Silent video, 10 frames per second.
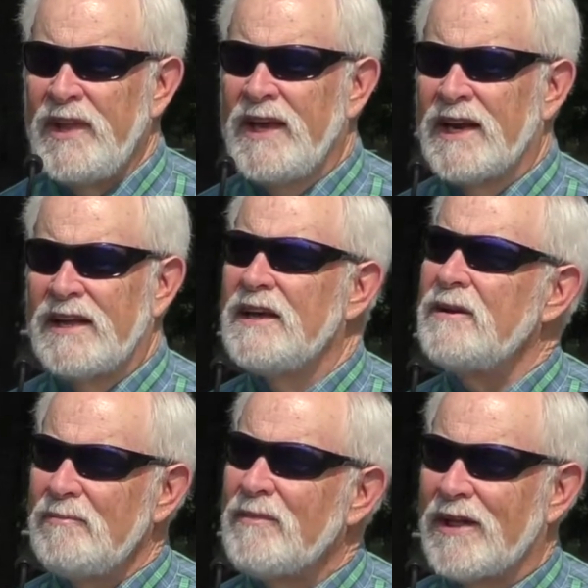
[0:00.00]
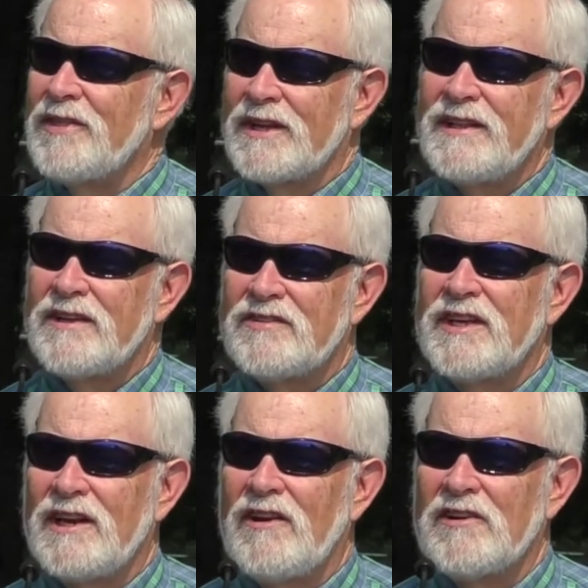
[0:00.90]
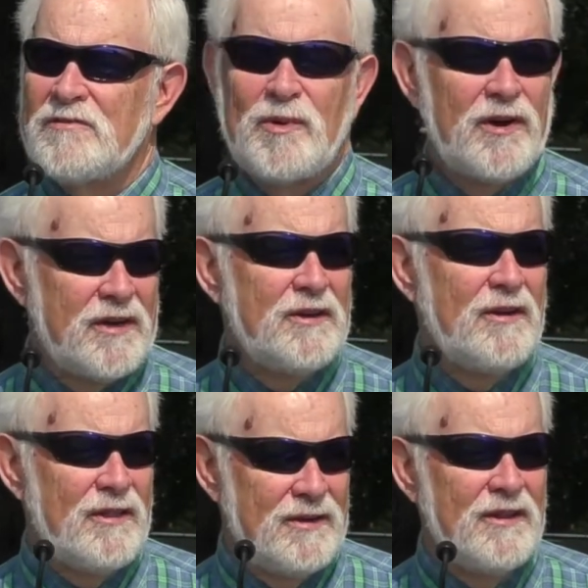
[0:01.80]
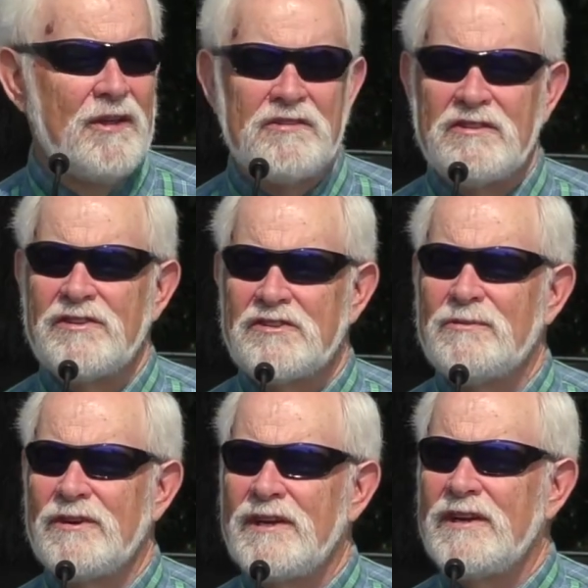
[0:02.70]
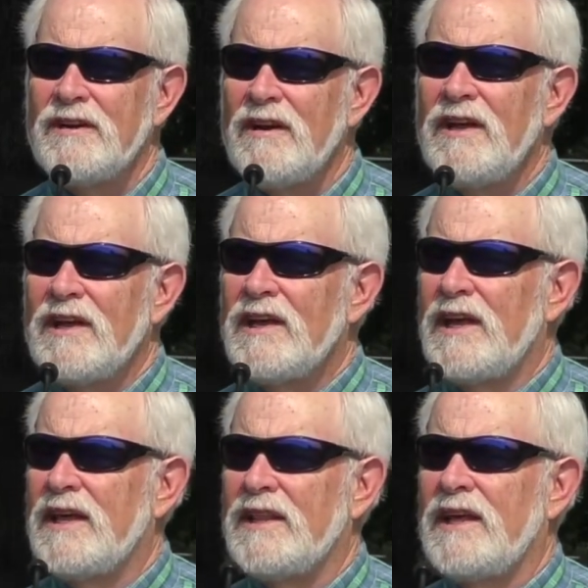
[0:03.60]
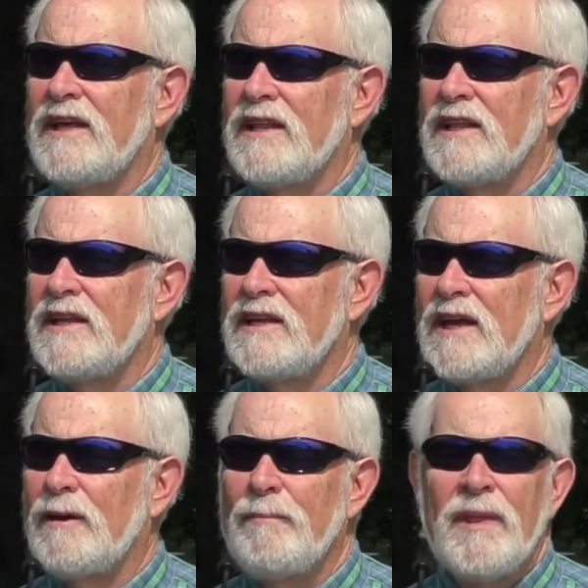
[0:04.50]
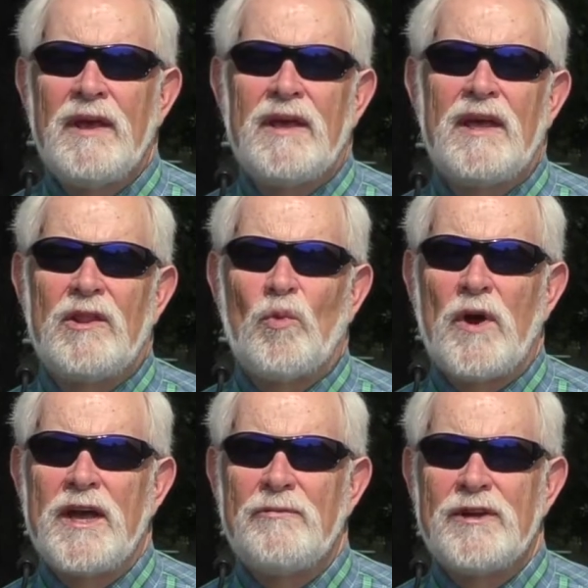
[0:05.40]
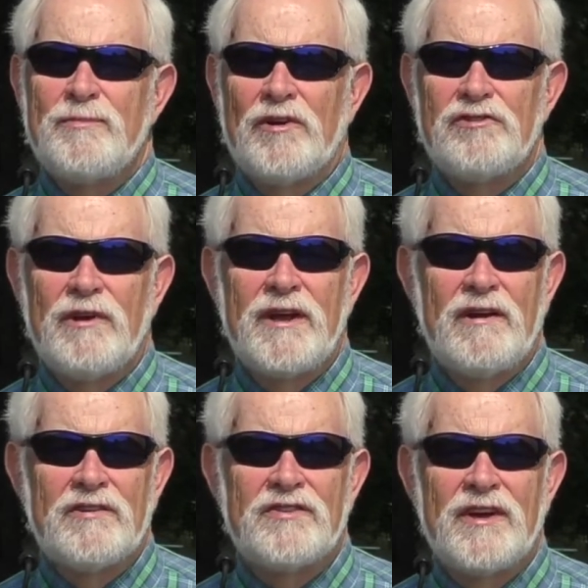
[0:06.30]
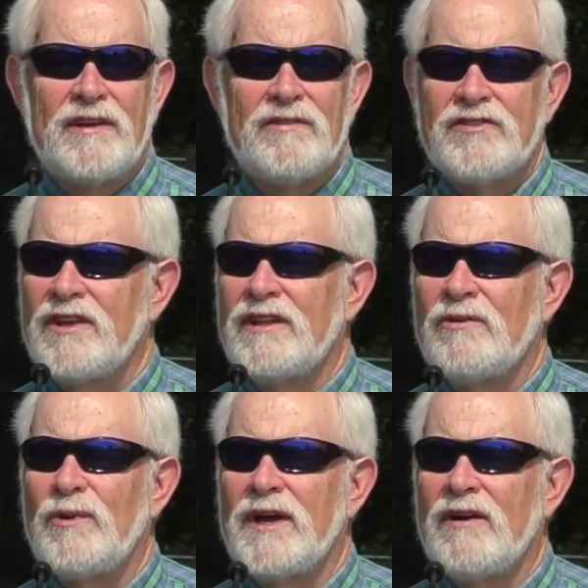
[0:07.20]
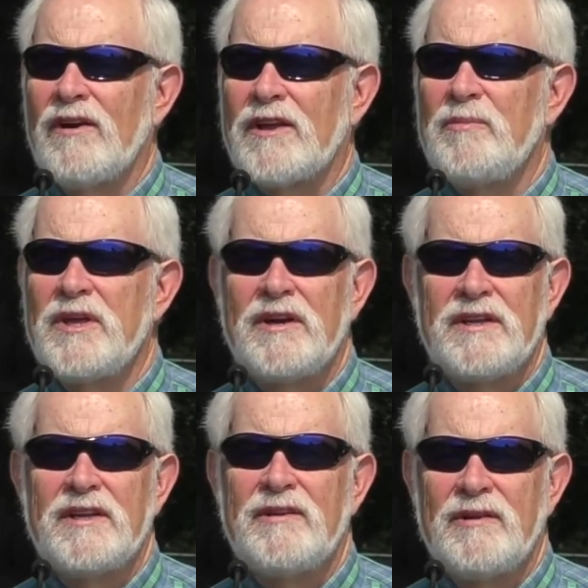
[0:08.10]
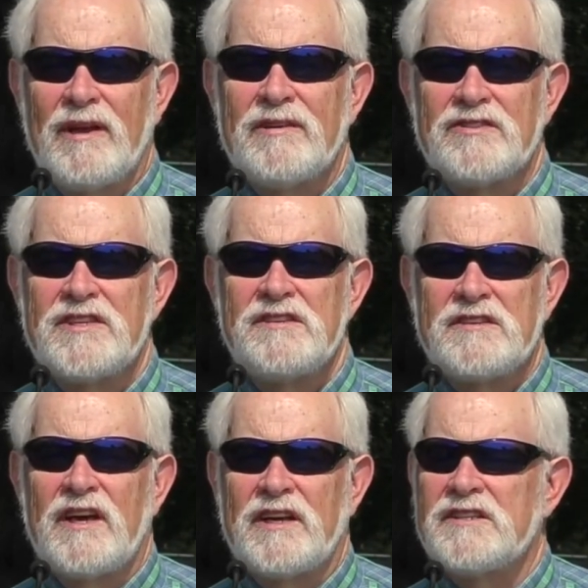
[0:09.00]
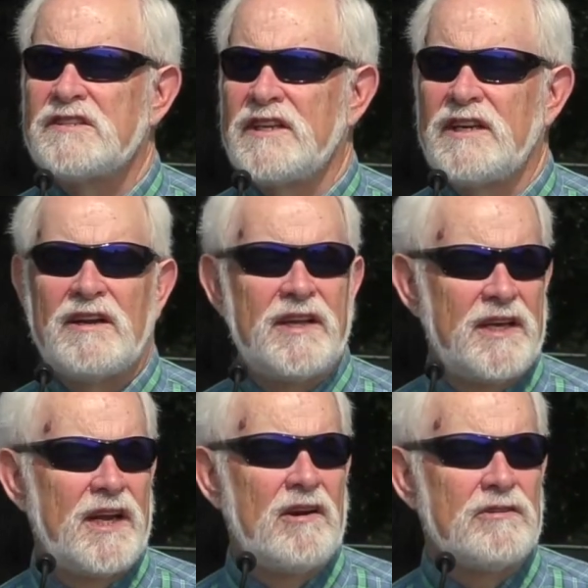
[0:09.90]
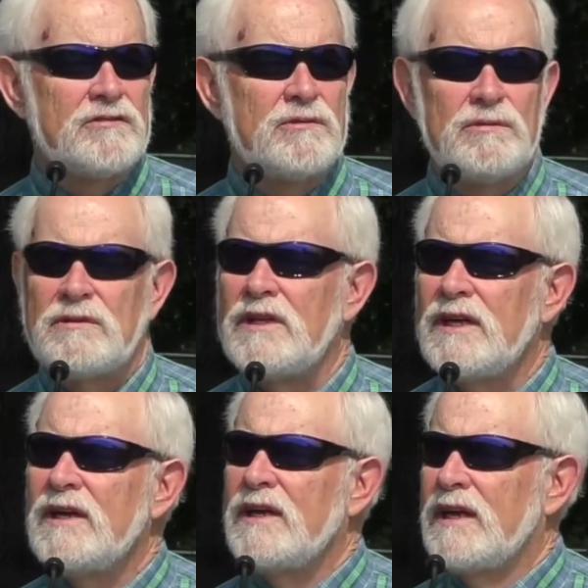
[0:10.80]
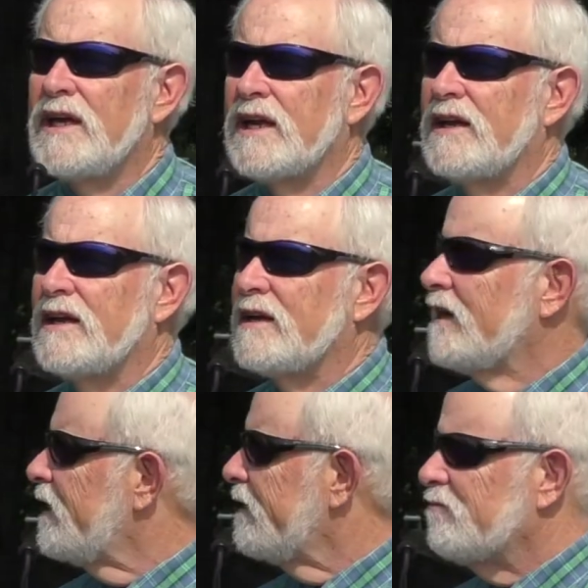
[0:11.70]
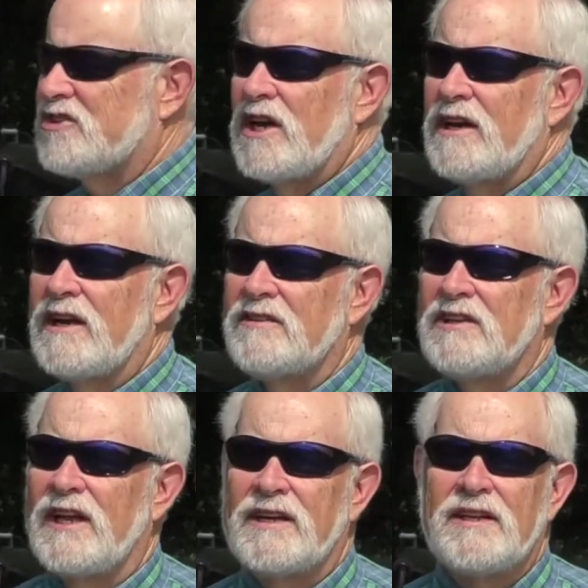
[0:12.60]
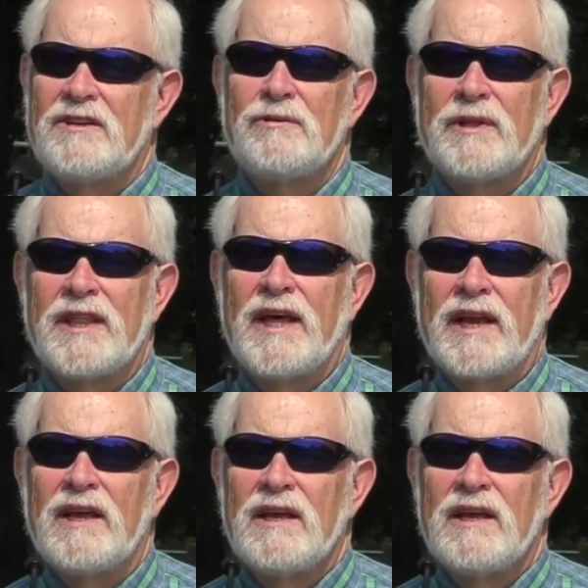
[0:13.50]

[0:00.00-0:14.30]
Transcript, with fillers: And again, I think that's in large part due to, the, to those of us who are here and, and the, uh, and the way we portray ourselves and the way our community uh, sees us and, uh, and our school. And again, uh, John has a lot to do with that.